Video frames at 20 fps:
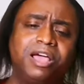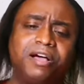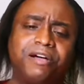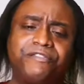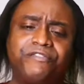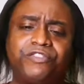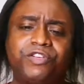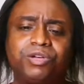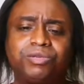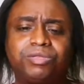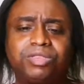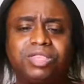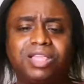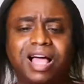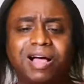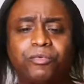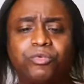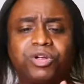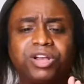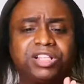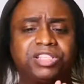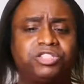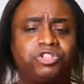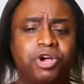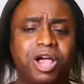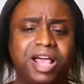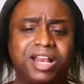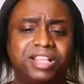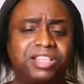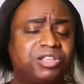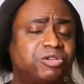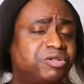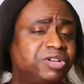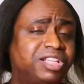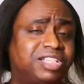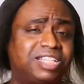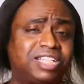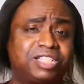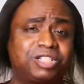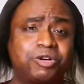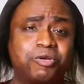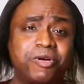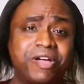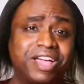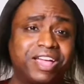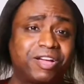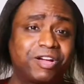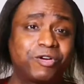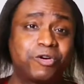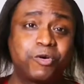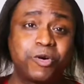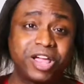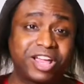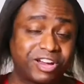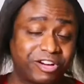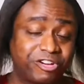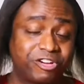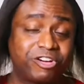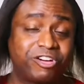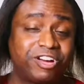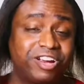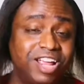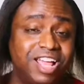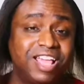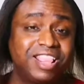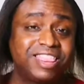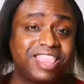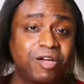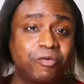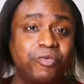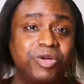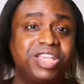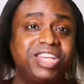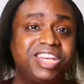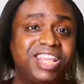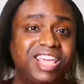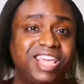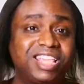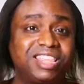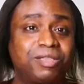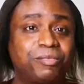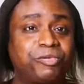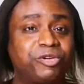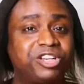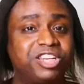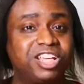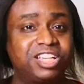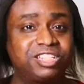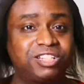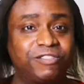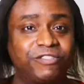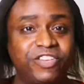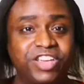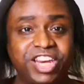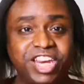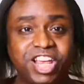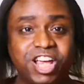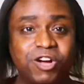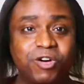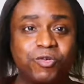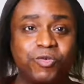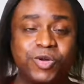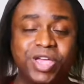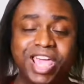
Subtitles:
I want to try to do this as quicker than we did the prediction video.